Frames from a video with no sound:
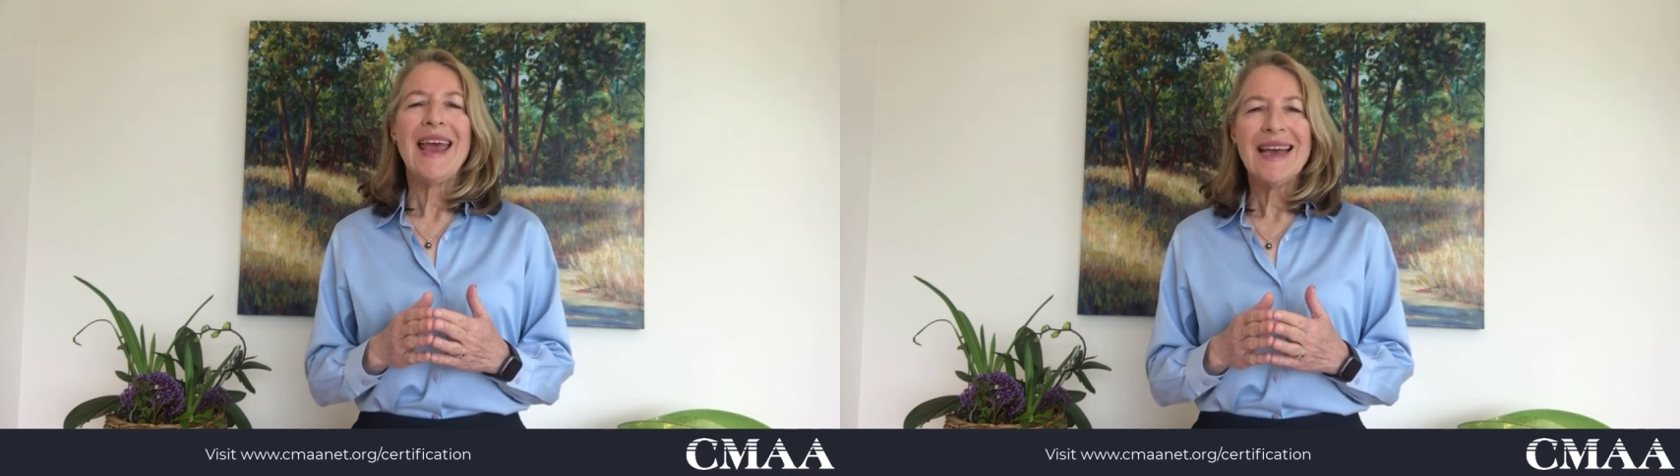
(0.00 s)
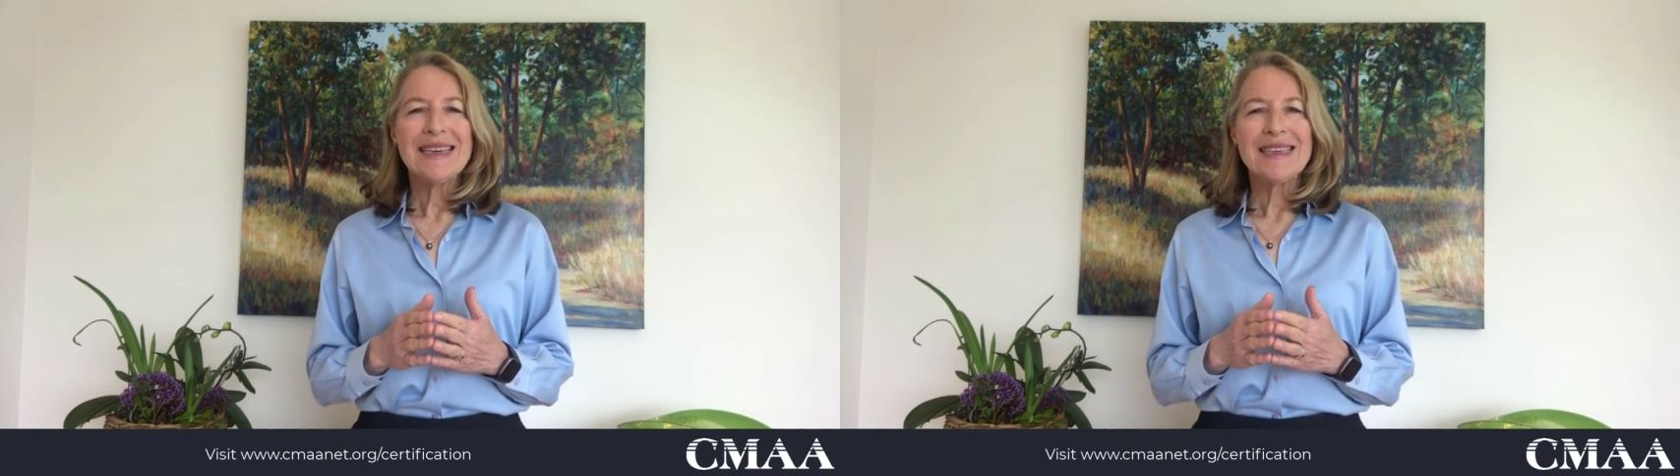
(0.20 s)

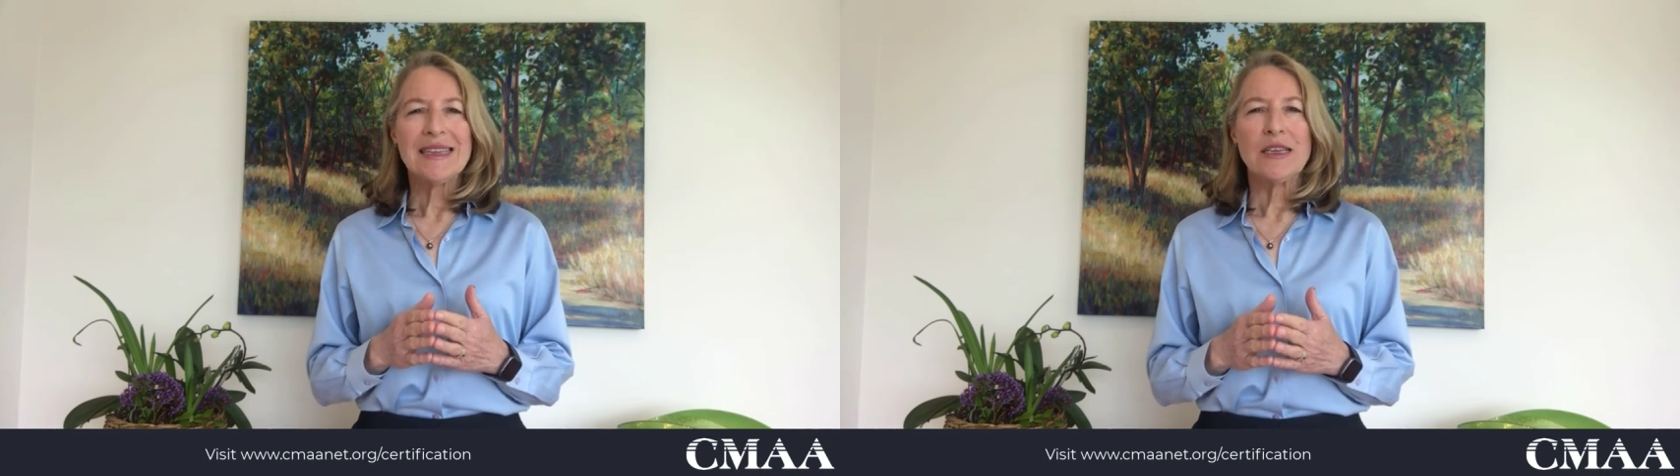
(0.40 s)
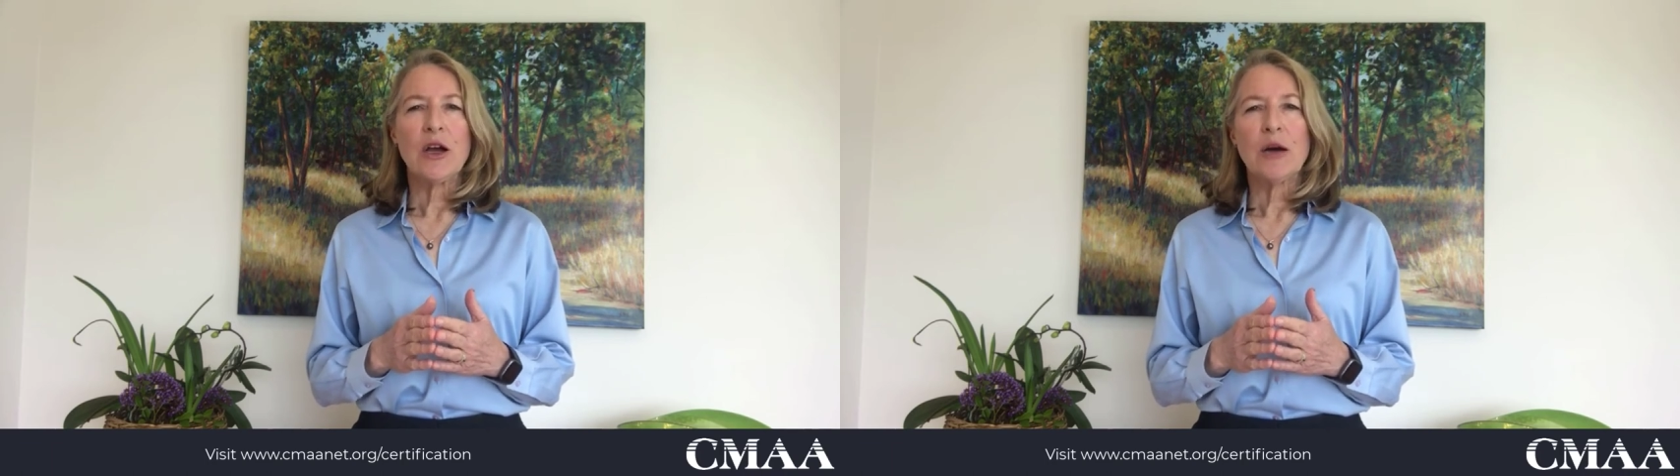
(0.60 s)

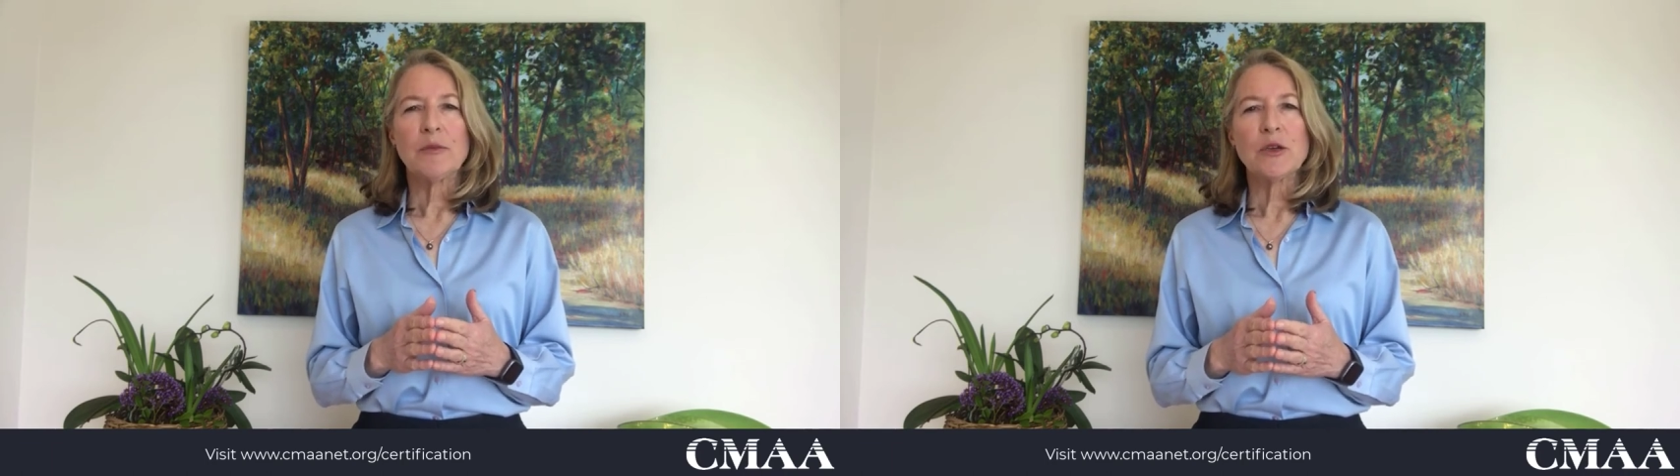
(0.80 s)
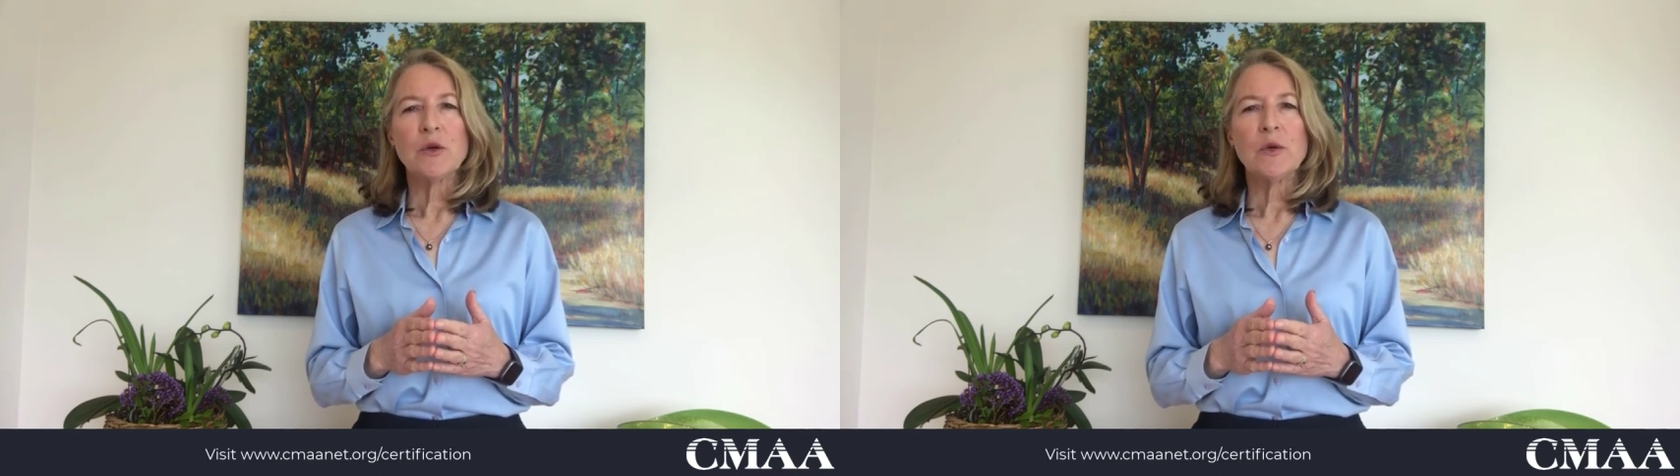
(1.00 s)
excellent
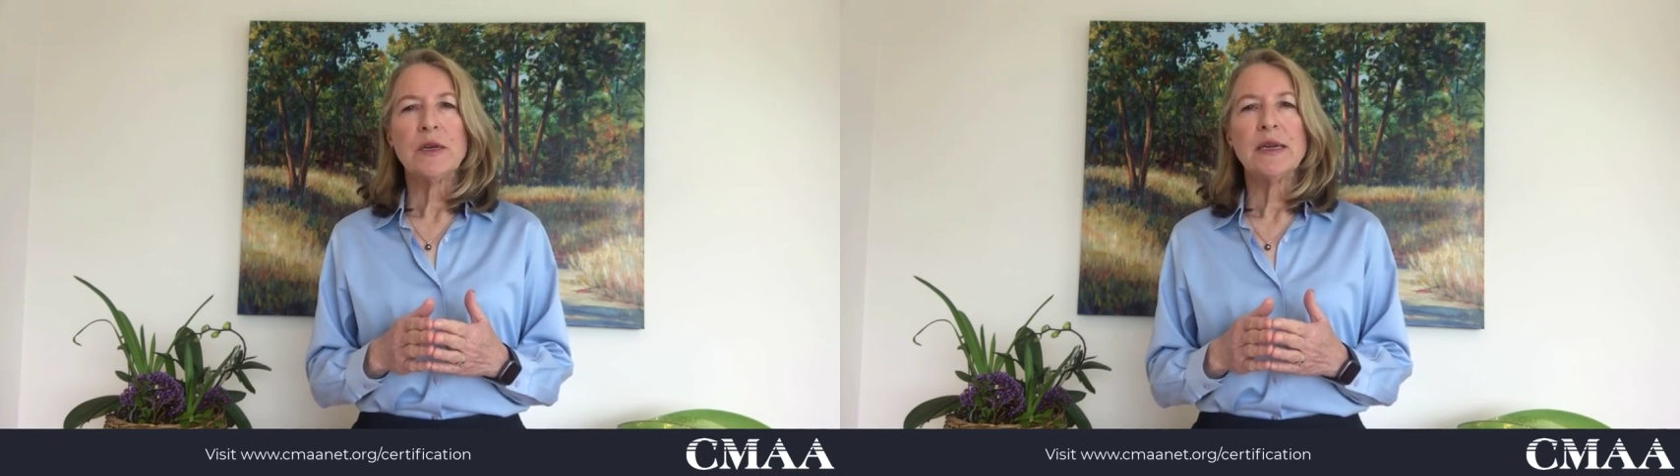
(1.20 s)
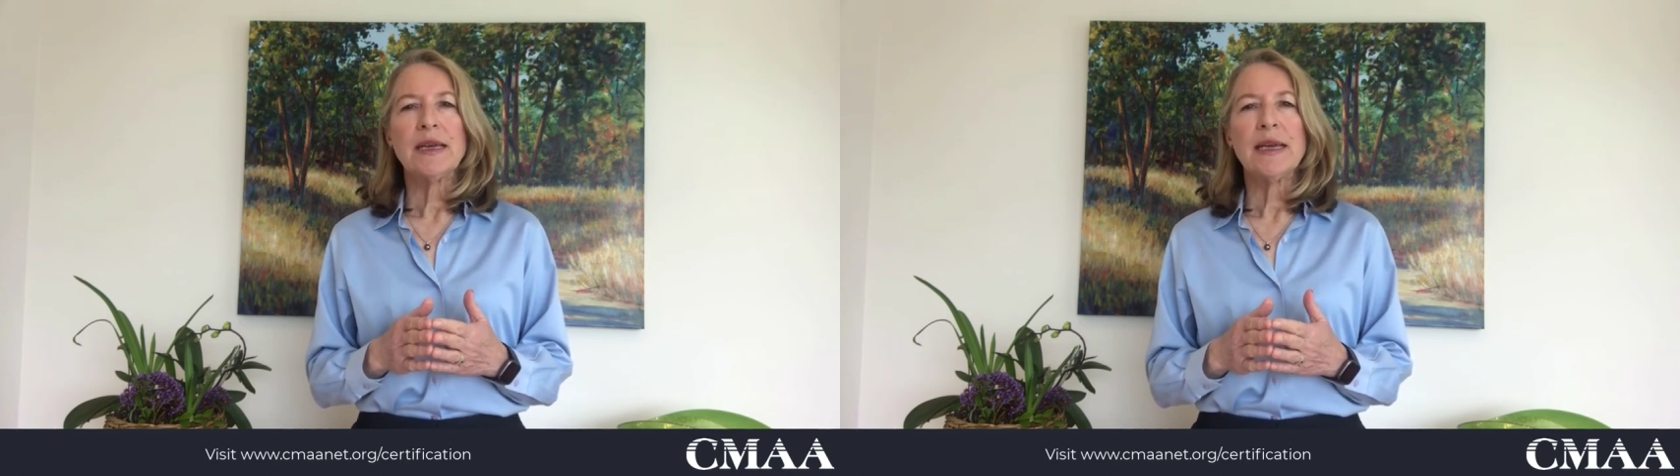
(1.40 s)

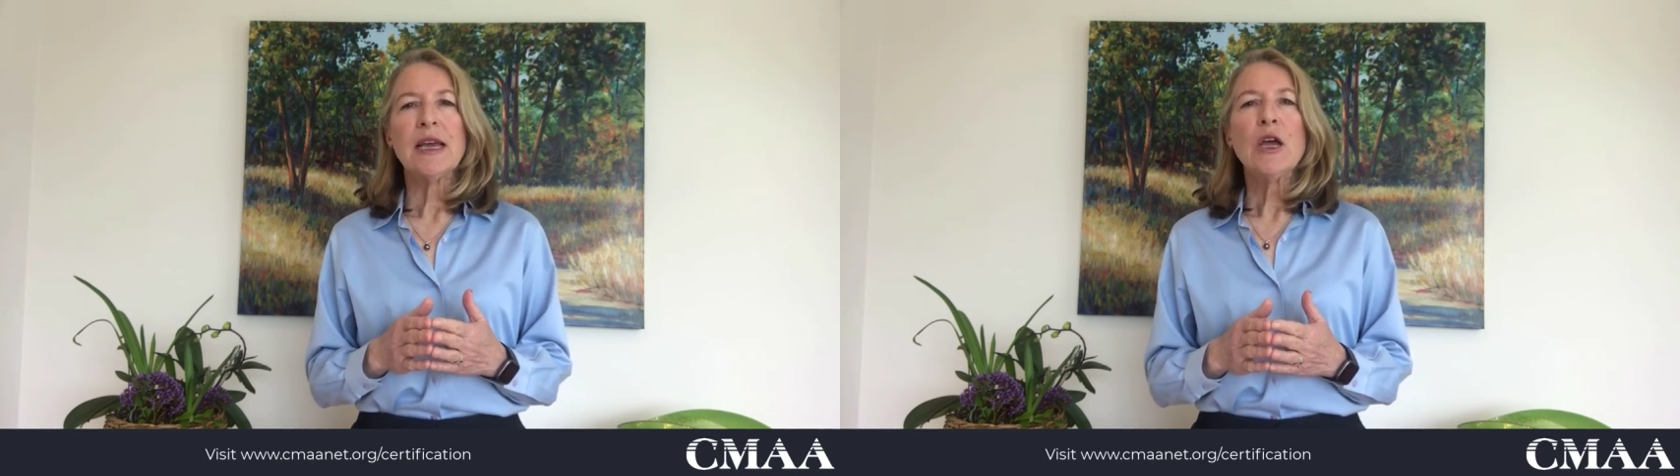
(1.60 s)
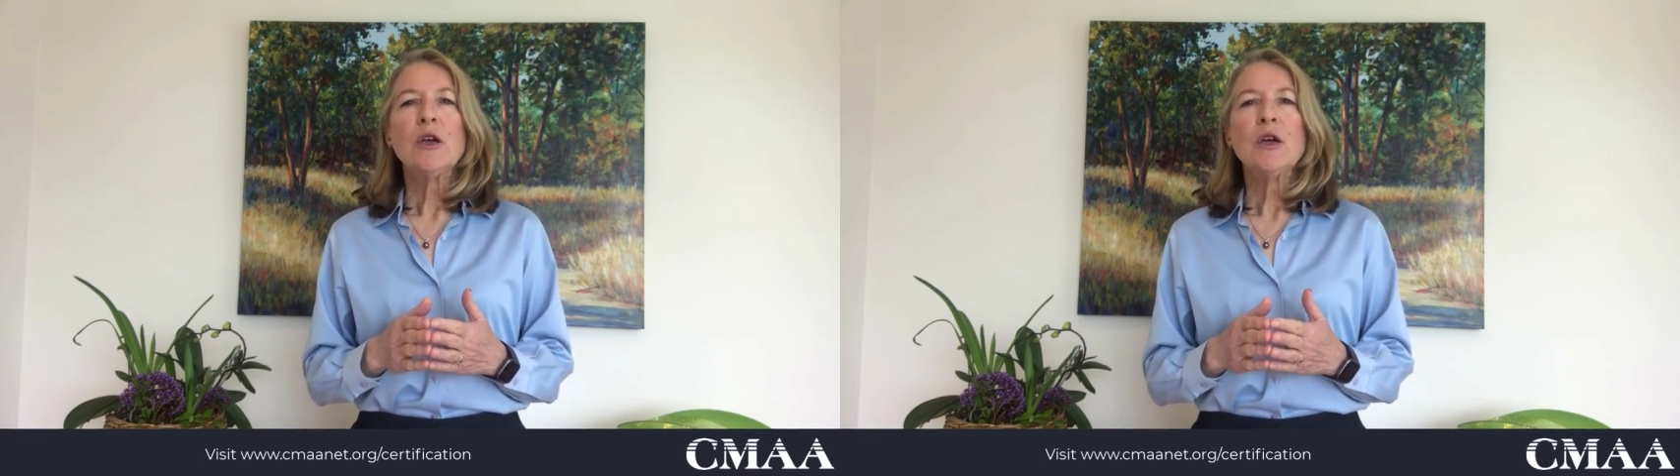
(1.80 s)
opportunity